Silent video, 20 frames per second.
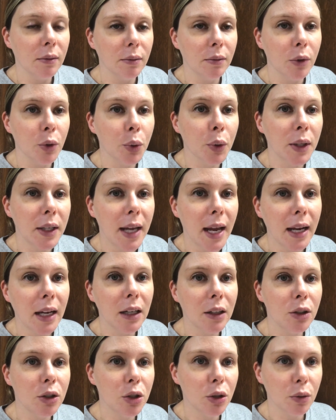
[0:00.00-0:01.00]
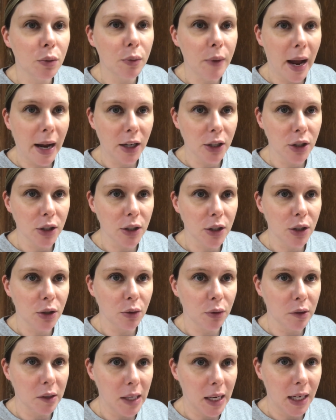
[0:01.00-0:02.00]
creating directions,
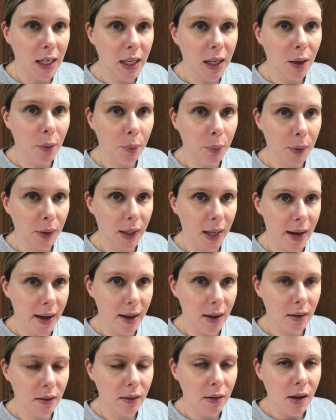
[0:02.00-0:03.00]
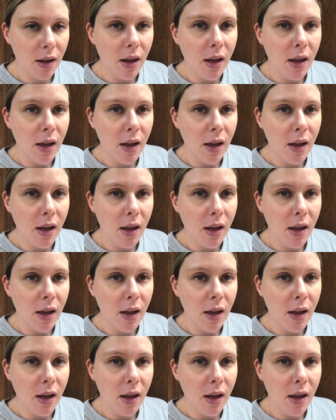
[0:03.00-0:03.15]
creating a plan.